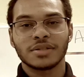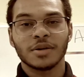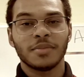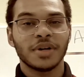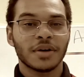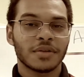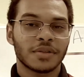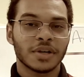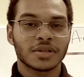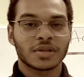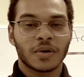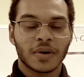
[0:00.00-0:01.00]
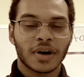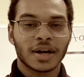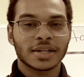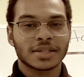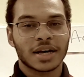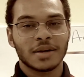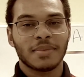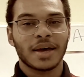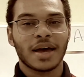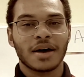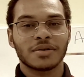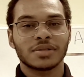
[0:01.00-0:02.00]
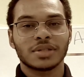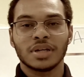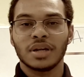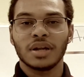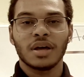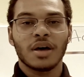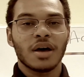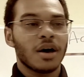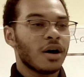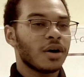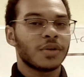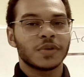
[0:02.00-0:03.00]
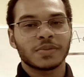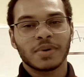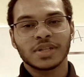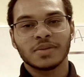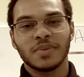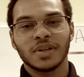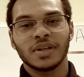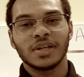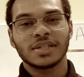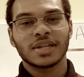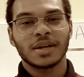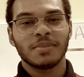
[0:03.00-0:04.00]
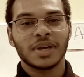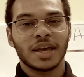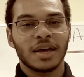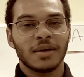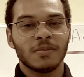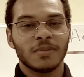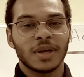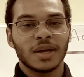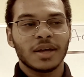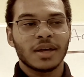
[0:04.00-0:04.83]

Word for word: so many other things going on inside of my house and other responsibilities that it became,